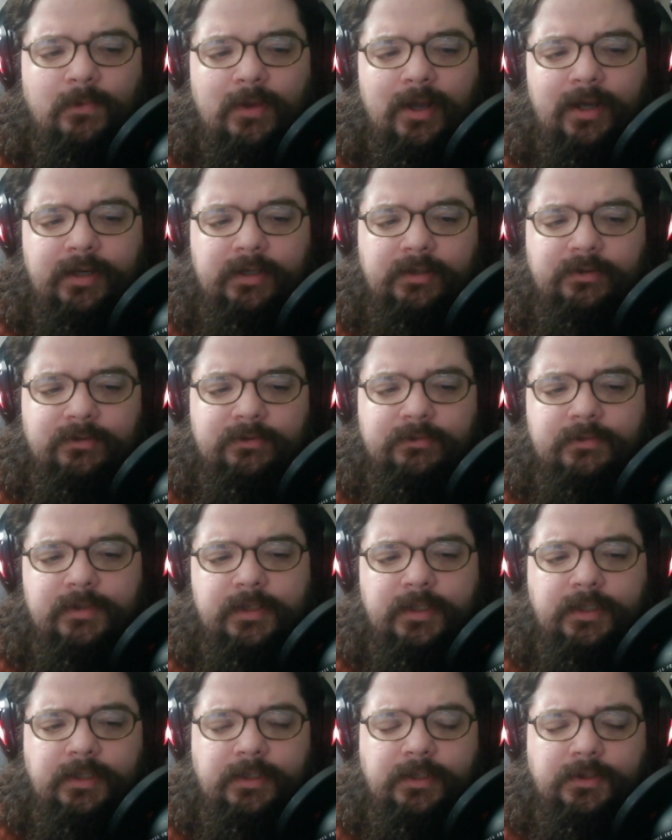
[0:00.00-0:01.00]
Why did
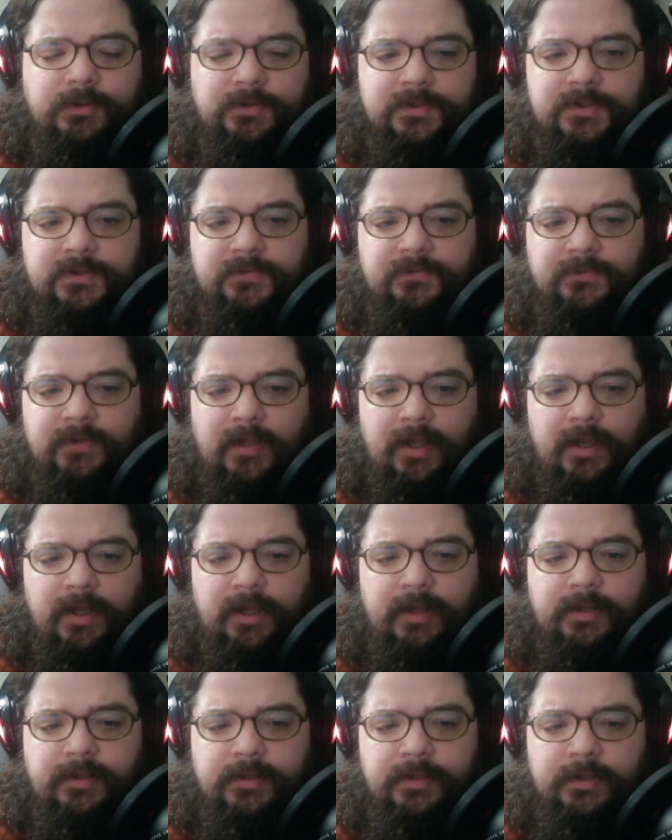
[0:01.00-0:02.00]
three eagles
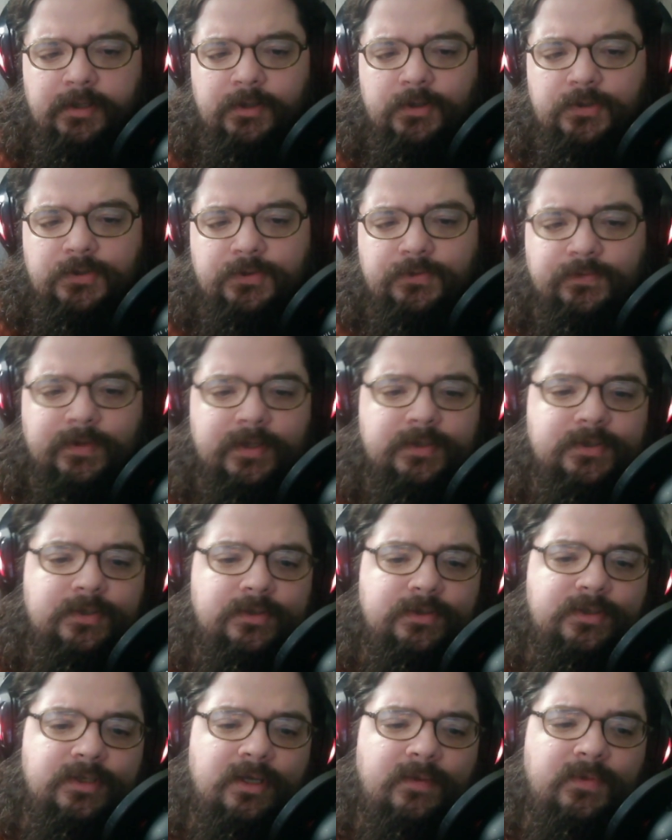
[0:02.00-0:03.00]
fly to
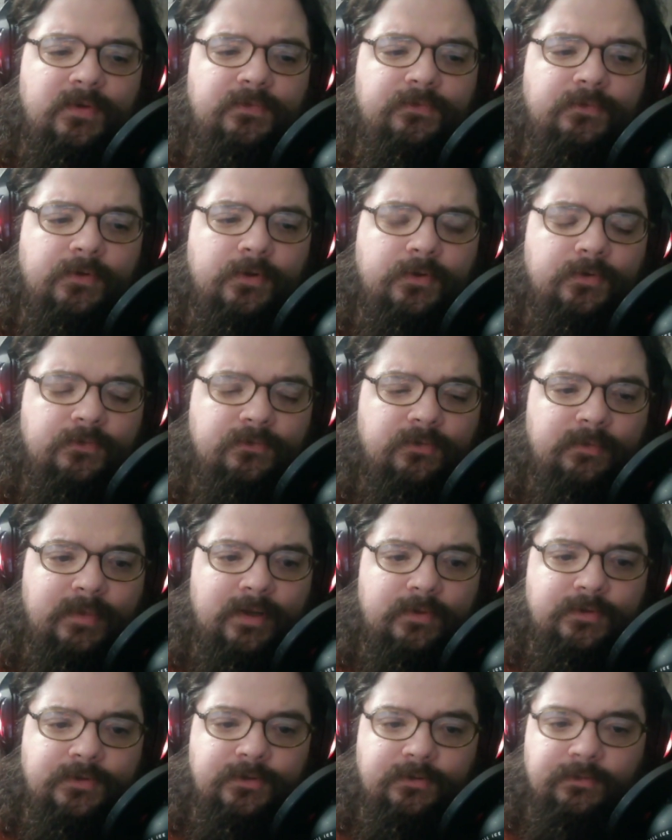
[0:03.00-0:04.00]
rescue Sam and Frodo from
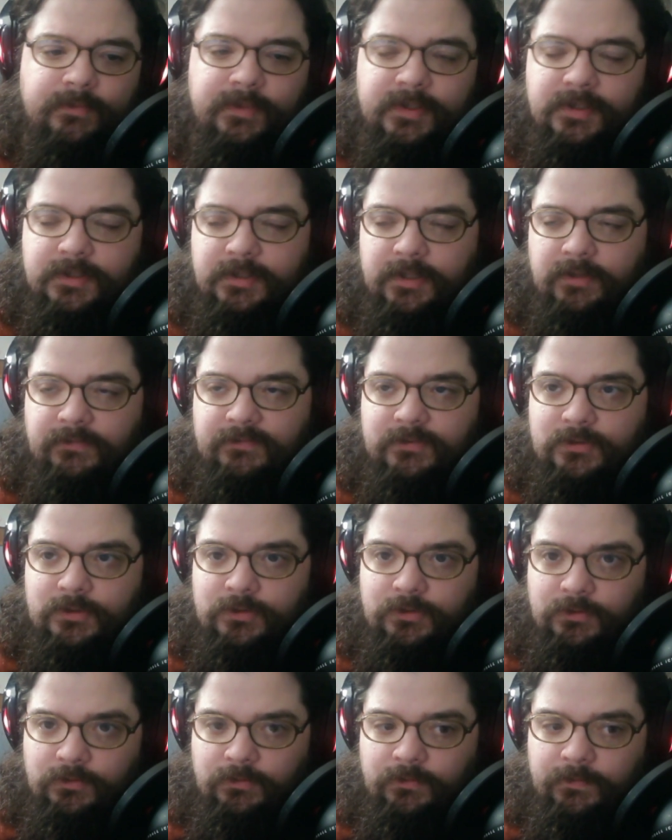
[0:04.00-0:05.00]
Mount Doom instead of
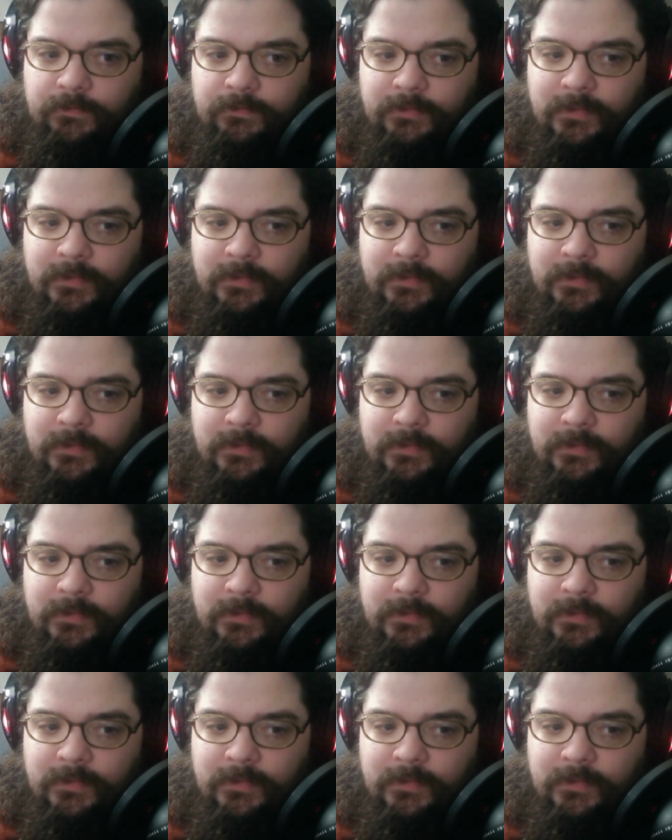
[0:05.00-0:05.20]
two.